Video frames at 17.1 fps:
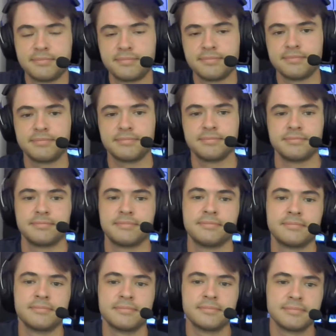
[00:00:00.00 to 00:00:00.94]

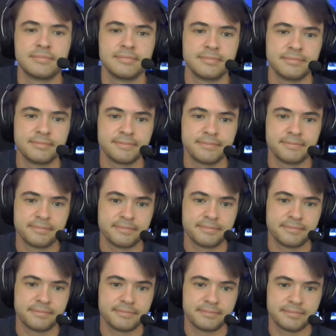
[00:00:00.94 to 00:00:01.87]

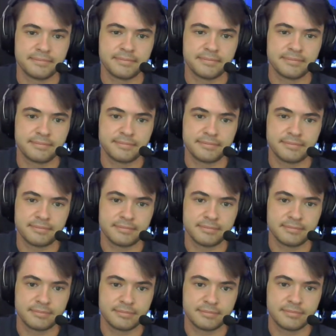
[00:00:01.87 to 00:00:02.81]

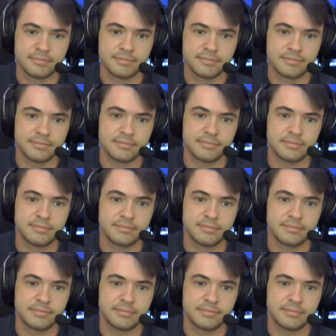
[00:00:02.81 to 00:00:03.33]
(silent)